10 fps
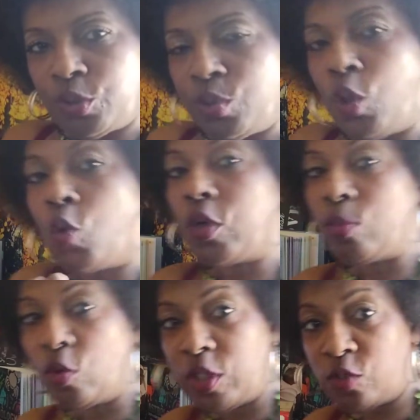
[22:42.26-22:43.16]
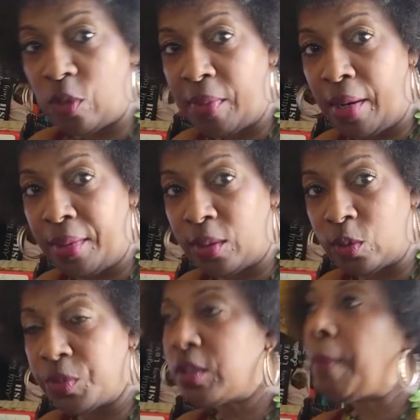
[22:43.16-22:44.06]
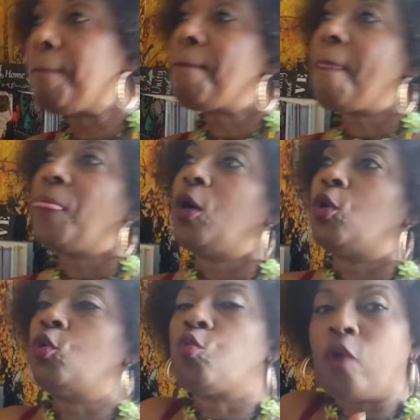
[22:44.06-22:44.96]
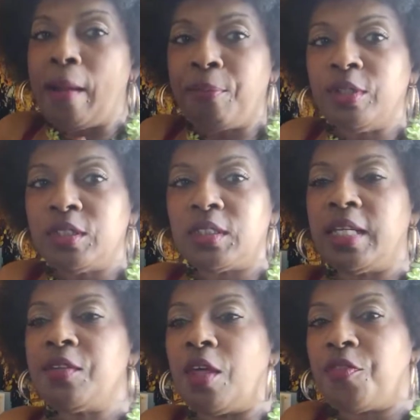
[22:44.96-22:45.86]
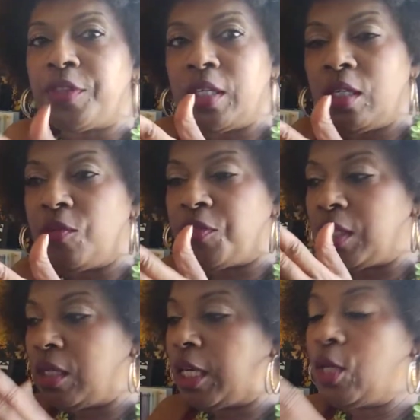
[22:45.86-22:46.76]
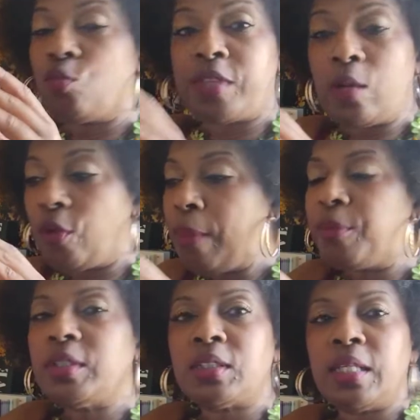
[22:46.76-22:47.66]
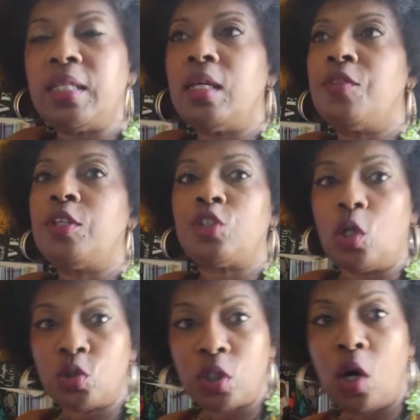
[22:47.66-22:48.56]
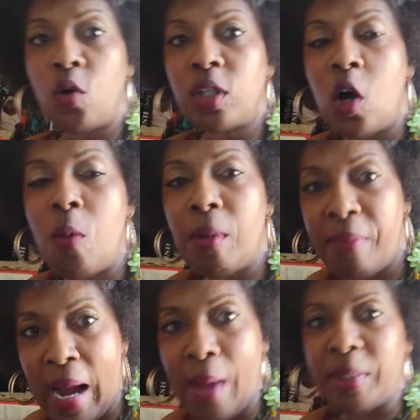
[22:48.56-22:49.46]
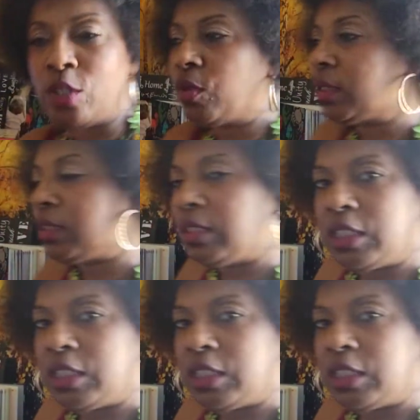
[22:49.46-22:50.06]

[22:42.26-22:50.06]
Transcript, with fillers: you who removed us from our homes, who represent the the he they represent the Tulsa Oklahoma bombing. You can see